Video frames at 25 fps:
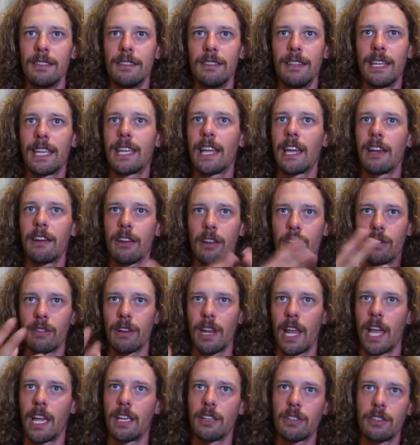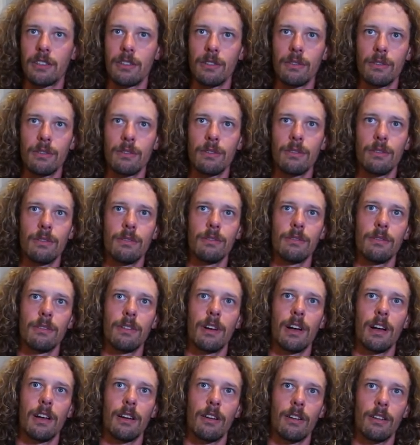they can recognize you
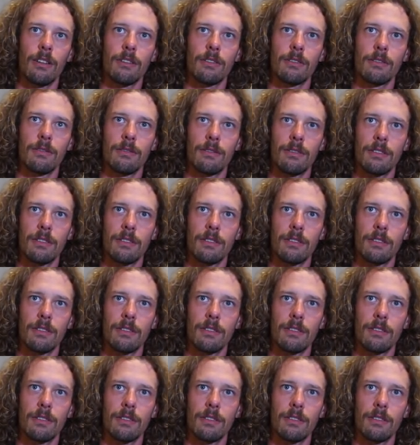a lot